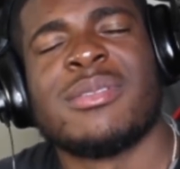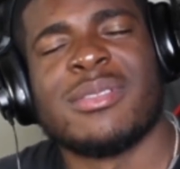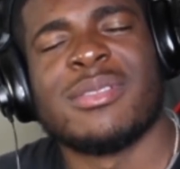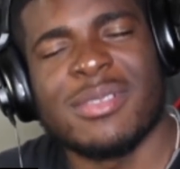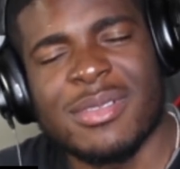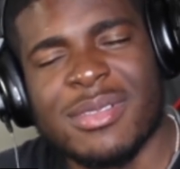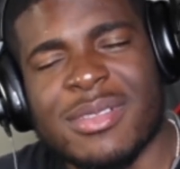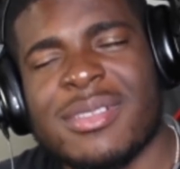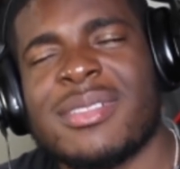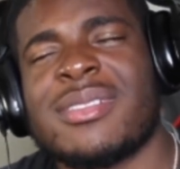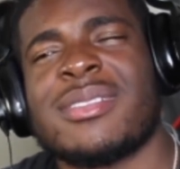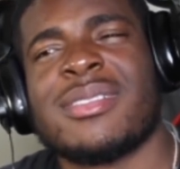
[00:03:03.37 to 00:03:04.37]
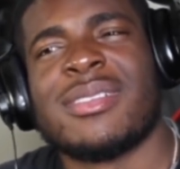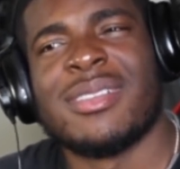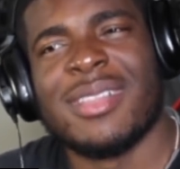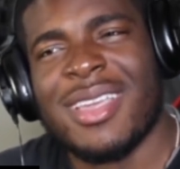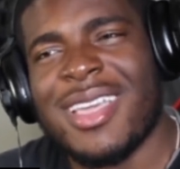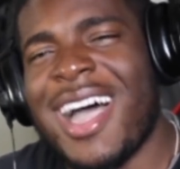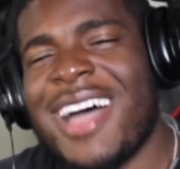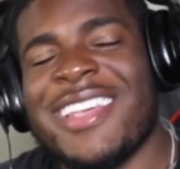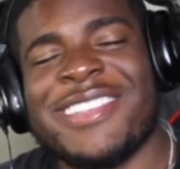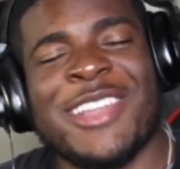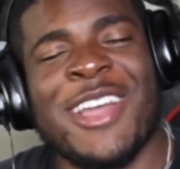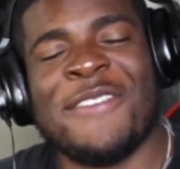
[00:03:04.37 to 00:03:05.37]
inside. I
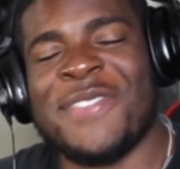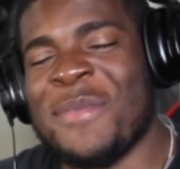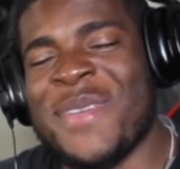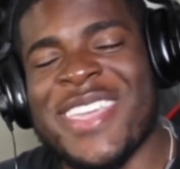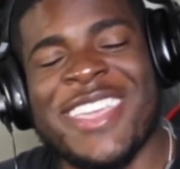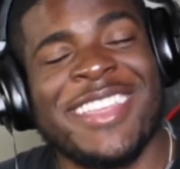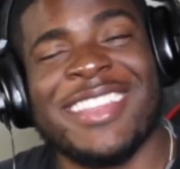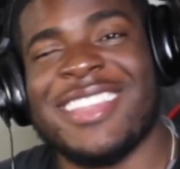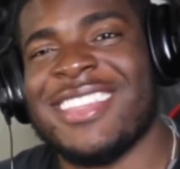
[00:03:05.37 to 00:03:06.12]
just love the beat.